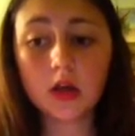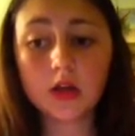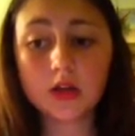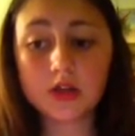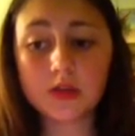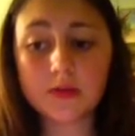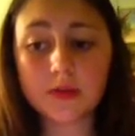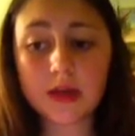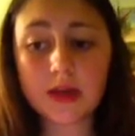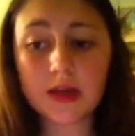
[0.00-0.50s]

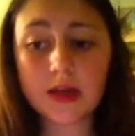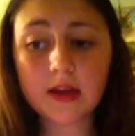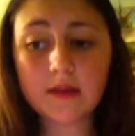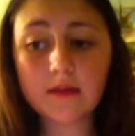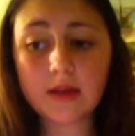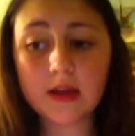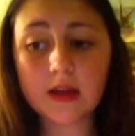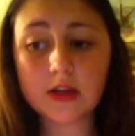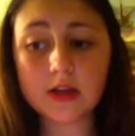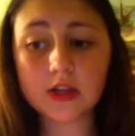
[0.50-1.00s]
Japan
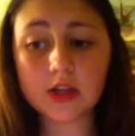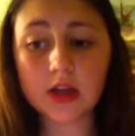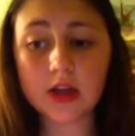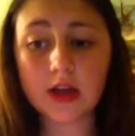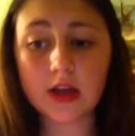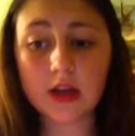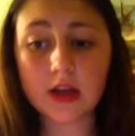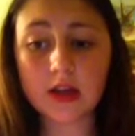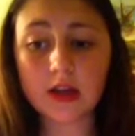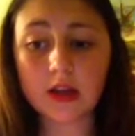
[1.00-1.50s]
invaded
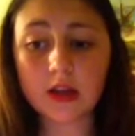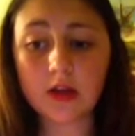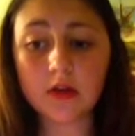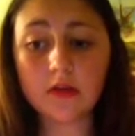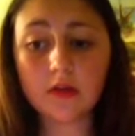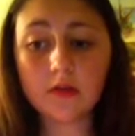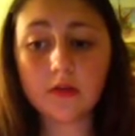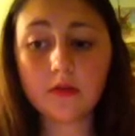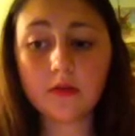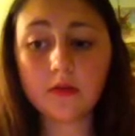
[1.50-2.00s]
China, and
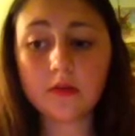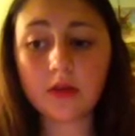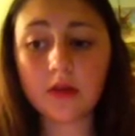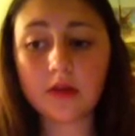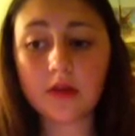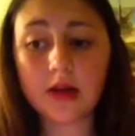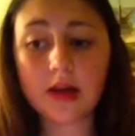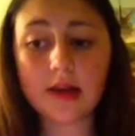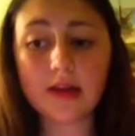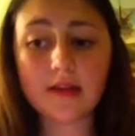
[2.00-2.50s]
the
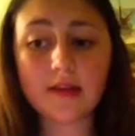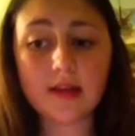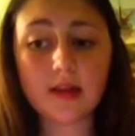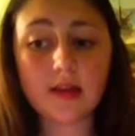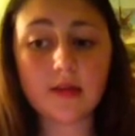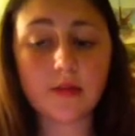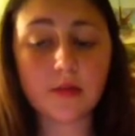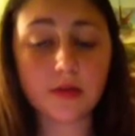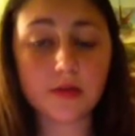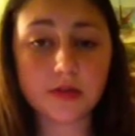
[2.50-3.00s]
United
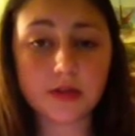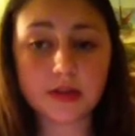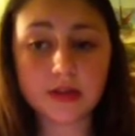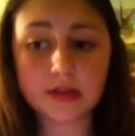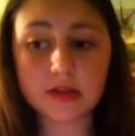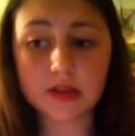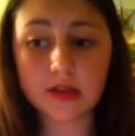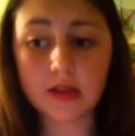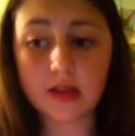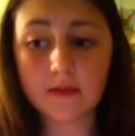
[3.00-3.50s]
States
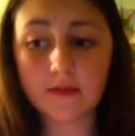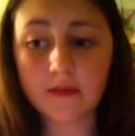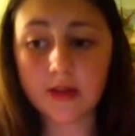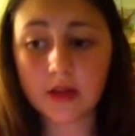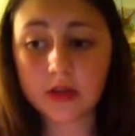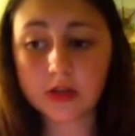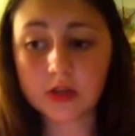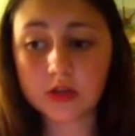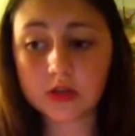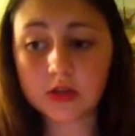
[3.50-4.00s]
protested the
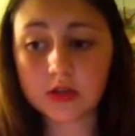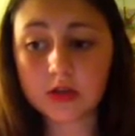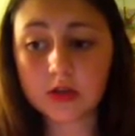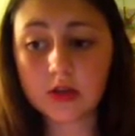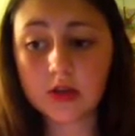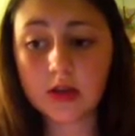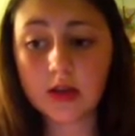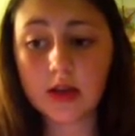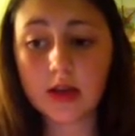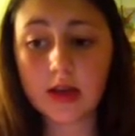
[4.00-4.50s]
invasion.
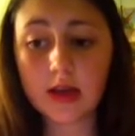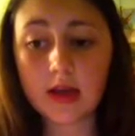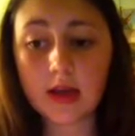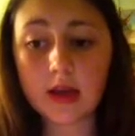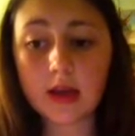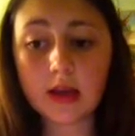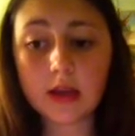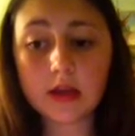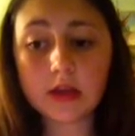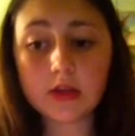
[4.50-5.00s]

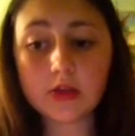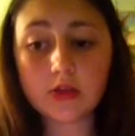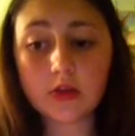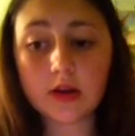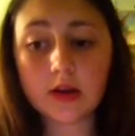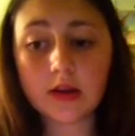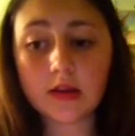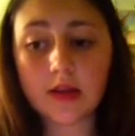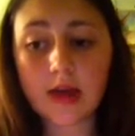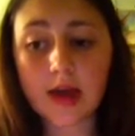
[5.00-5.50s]
Italy
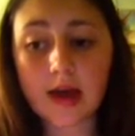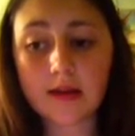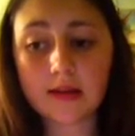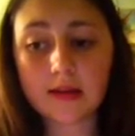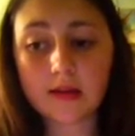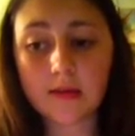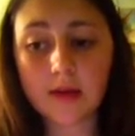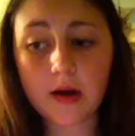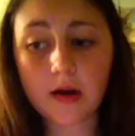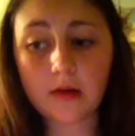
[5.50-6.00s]
joined the
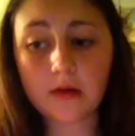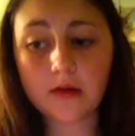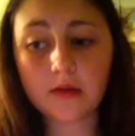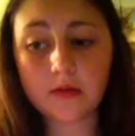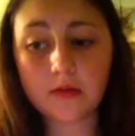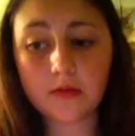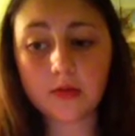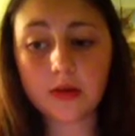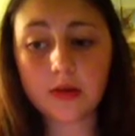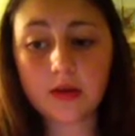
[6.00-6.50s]
Axis powers,
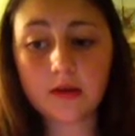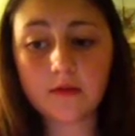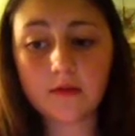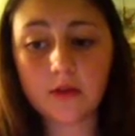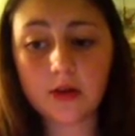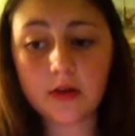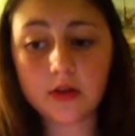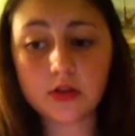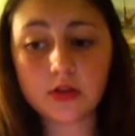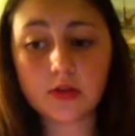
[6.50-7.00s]
and Britain and
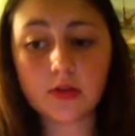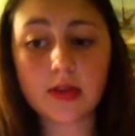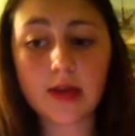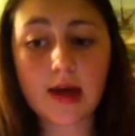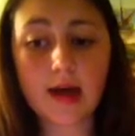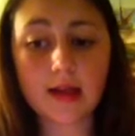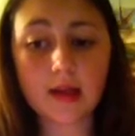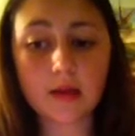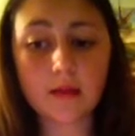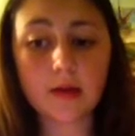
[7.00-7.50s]
France joined the
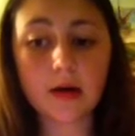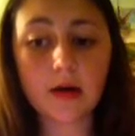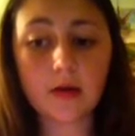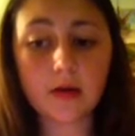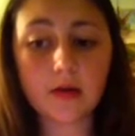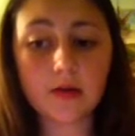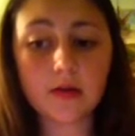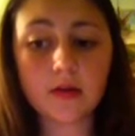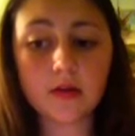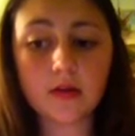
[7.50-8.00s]
Allied
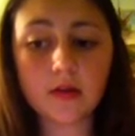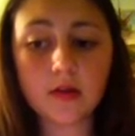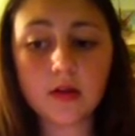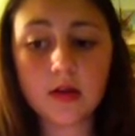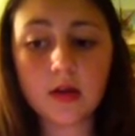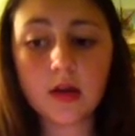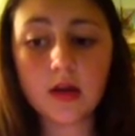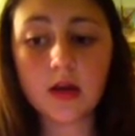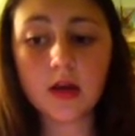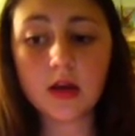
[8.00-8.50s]
powers.
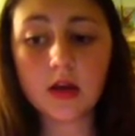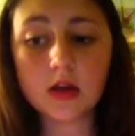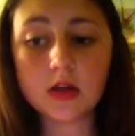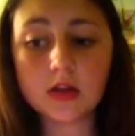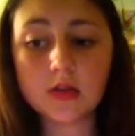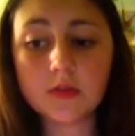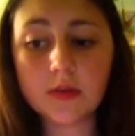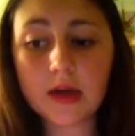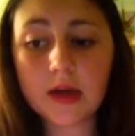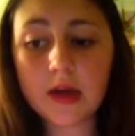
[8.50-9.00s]

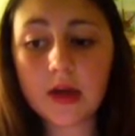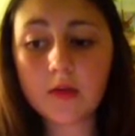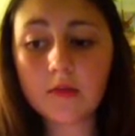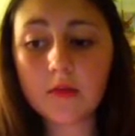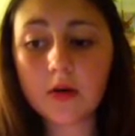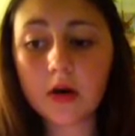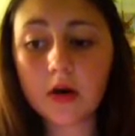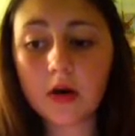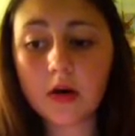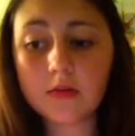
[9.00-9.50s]
Japan
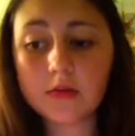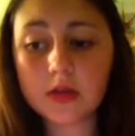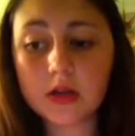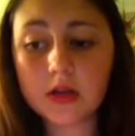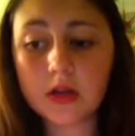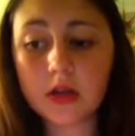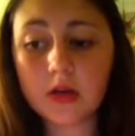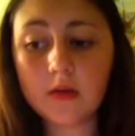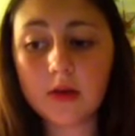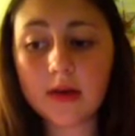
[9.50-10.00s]
bombed a
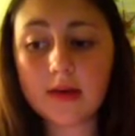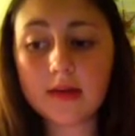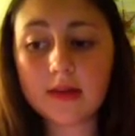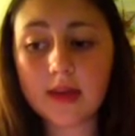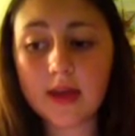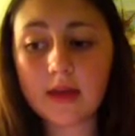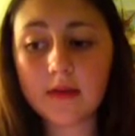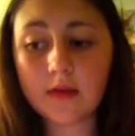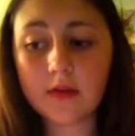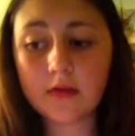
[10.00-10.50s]
U.S.
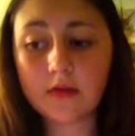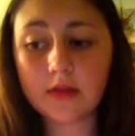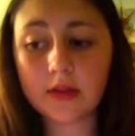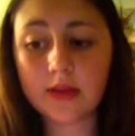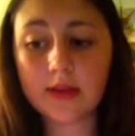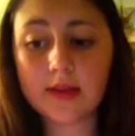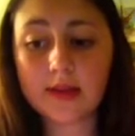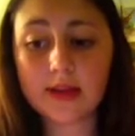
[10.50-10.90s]
naval fleet